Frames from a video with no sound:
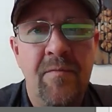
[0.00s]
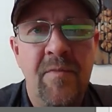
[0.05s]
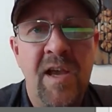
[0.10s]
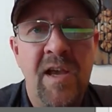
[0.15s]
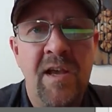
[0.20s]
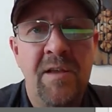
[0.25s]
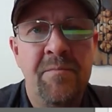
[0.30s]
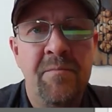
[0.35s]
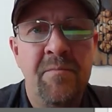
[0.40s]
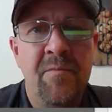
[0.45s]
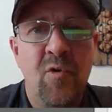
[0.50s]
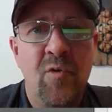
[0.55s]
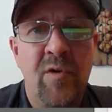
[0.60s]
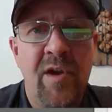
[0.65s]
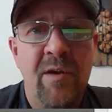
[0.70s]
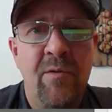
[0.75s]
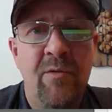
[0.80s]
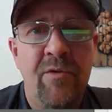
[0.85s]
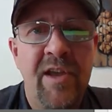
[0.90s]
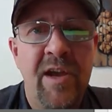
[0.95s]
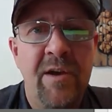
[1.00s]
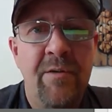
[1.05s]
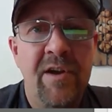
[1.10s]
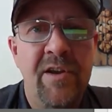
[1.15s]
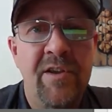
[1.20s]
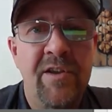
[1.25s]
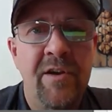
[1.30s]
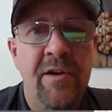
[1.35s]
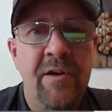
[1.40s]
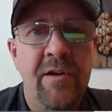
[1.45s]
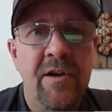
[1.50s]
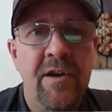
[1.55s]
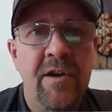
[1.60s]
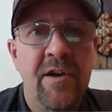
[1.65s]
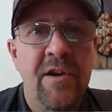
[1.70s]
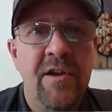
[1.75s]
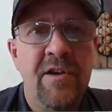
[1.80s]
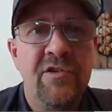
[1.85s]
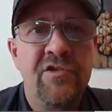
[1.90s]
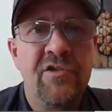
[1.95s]
I'm okay with that right there.
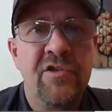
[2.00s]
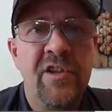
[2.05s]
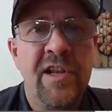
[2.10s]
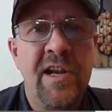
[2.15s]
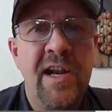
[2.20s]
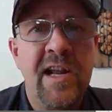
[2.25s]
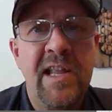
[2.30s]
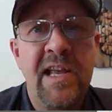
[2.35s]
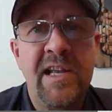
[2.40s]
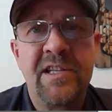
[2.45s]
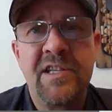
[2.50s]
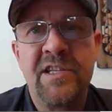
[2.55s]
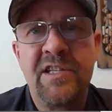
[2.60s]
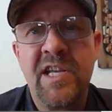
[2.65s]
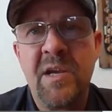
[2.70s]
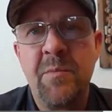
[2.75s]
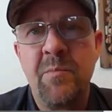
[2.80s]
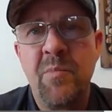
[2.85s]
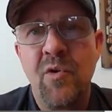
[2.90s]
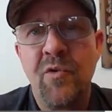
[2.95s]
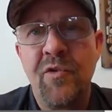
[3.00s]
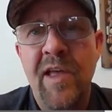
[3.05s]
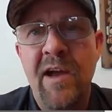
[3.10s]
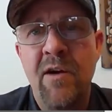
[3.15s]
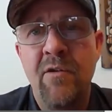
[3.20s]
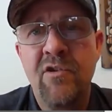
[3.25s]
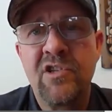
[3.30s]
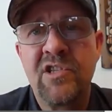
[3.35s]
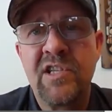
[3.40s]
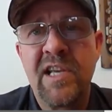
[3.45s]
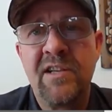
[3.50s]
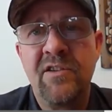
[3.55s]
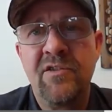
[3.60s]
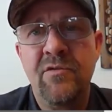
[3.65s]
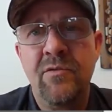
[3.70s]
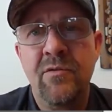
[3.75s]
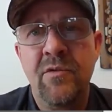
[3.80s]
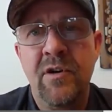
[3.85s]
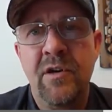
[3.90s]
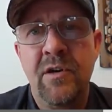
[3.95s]
So then I like to take both. I always like
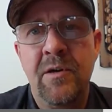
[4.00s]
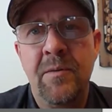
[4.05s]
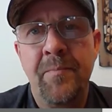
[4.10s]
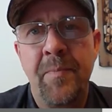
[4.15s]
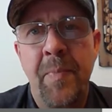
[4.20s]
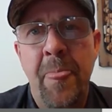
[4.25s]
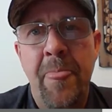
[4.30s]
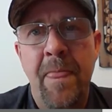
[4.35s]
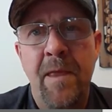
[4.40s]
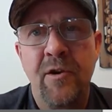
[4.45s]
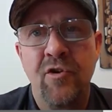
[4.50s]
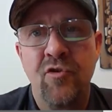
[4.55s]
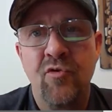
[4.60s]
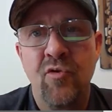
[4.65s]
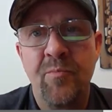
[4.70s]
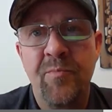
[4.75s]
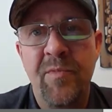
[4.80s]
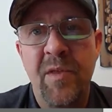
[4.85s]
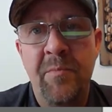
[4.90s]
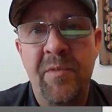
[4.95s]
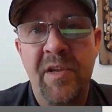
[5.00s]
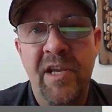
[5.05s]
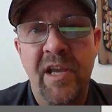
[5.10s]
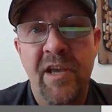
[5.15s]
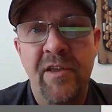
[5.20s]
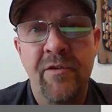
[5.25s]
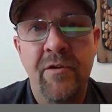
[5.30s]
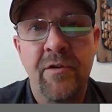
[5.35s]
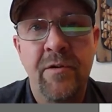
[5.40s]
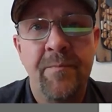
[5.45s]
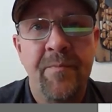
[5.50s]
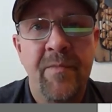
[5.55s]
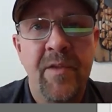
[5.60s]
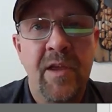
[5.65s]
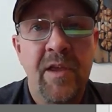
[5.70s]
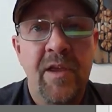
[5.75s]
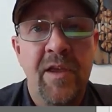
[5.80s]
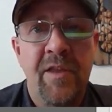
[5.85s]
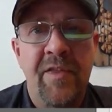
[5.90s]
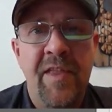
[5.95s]
to group them together.
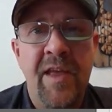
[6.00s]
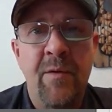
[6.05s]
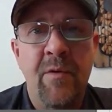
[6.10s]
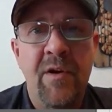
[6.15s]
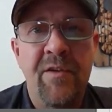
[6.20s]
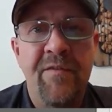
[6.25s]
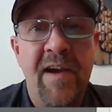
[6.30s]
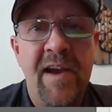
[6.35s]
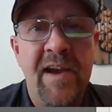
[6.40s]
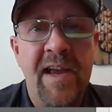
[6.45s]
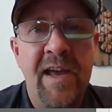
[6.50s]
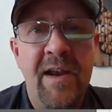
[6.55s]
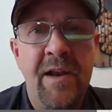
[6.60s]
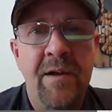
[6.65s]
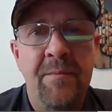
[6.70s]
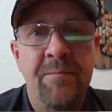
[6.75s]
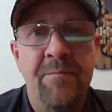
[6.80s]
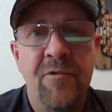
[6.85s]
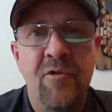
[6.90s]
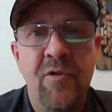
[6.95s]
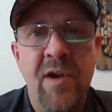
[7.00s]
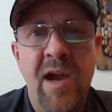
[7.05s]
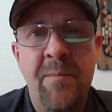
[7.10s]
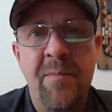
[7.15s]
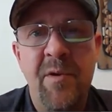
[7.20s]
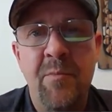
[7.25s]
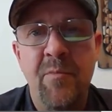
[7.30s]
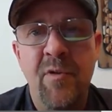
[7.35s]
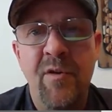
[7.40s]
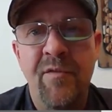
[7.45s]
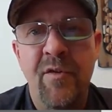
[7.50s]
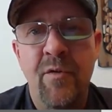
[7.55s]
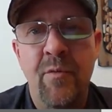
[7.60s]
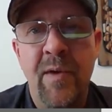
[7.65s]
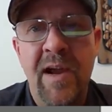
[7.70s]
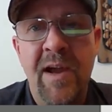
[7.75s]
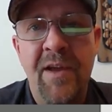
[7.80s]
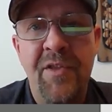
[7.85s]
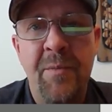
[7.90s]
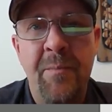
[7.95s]
That way if I gotta grab it, move it
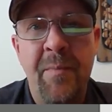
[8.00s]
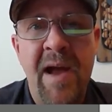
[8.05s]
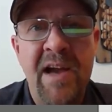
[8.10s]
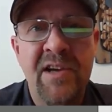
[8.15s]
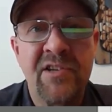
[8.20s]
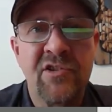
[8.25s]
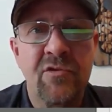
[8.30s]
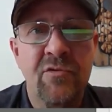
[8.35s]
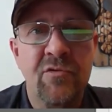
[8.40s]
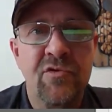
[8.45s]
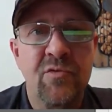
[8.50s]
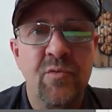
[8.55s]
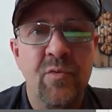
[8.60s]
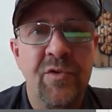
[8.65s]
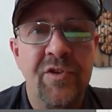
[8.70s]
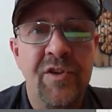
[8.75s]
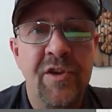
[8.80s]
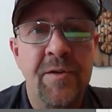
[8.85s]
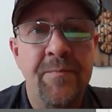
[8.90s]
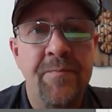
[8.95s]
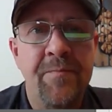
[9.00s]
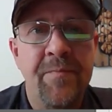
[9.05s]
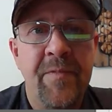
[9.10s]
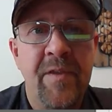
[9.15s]
around, the box goes with it.